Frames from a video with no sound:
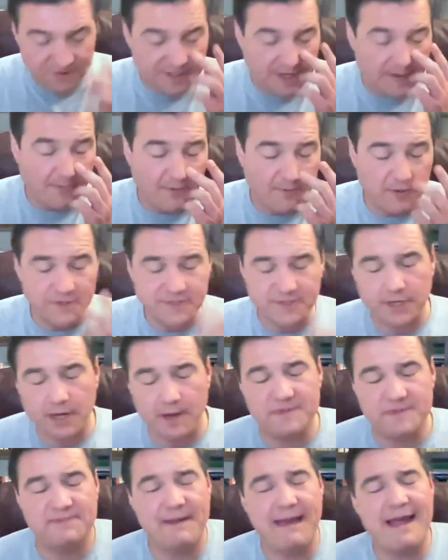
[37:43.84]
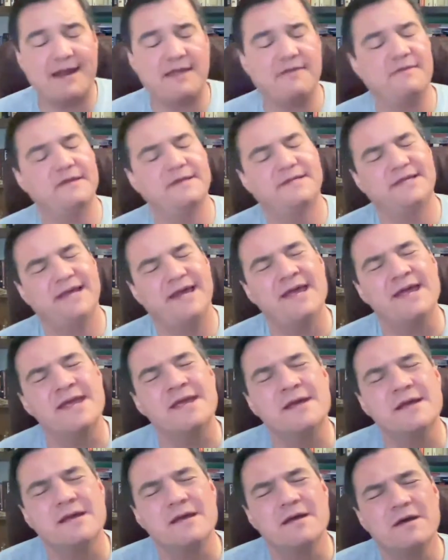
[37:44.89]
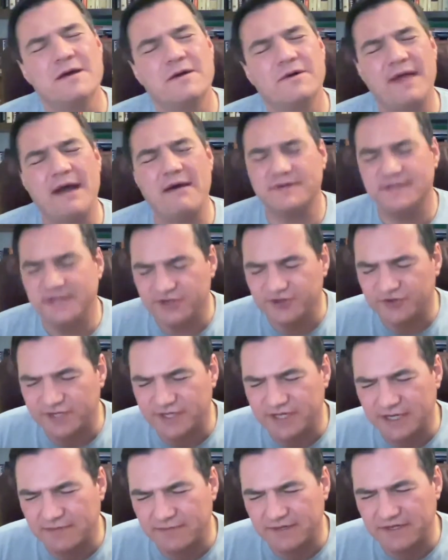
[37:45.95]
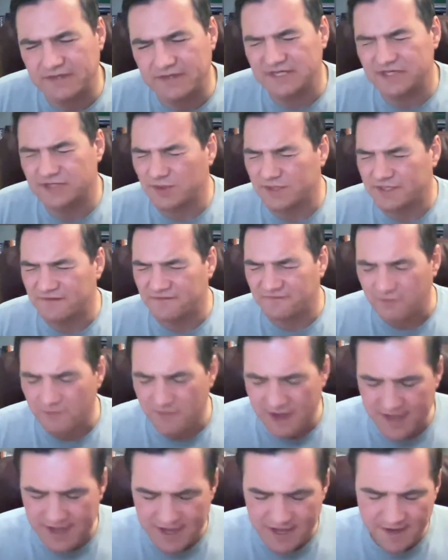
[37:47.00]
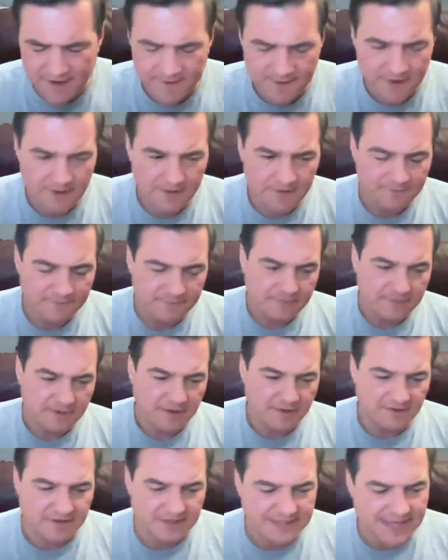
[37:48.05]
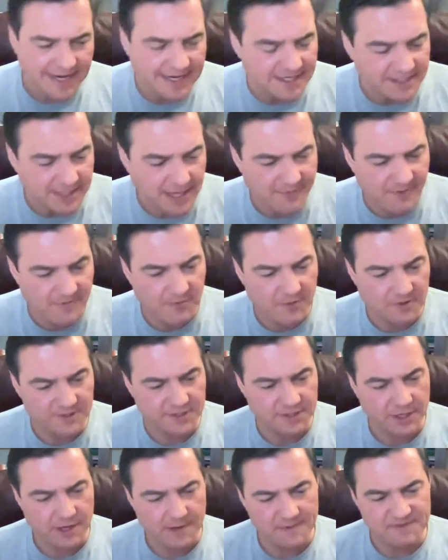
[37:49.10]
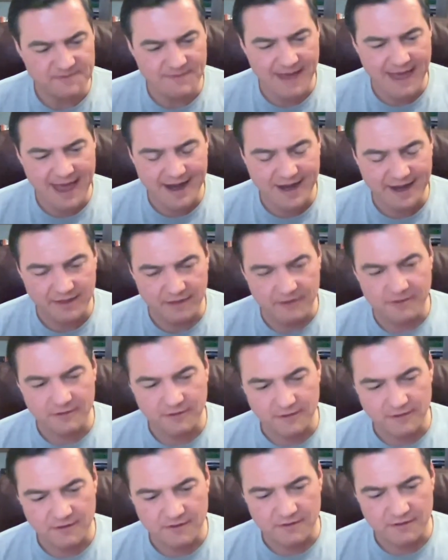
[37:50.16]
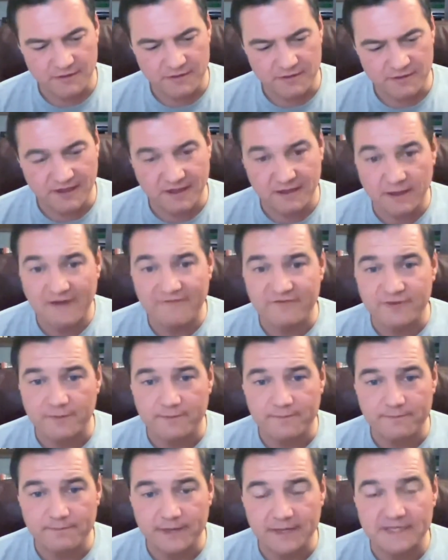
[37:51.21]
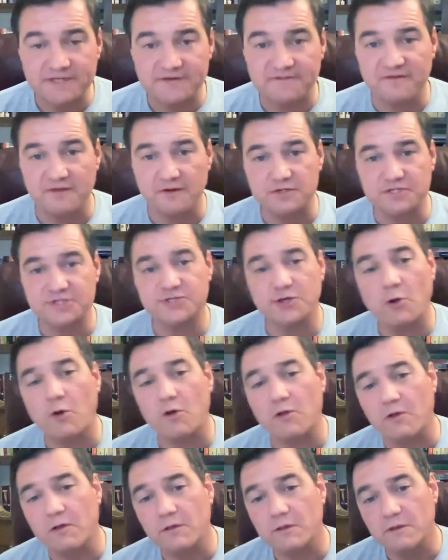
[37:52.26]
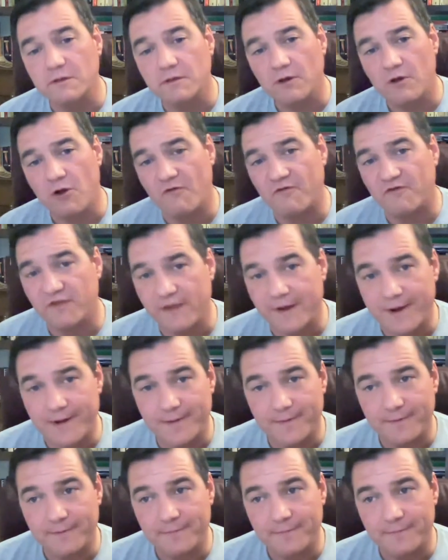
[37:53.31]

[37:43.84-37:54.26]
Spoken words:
type of person comes back and they say, well, that was interesting, but it just wasn't for me. And the second type of person comes back and they left a piece of their soul over there.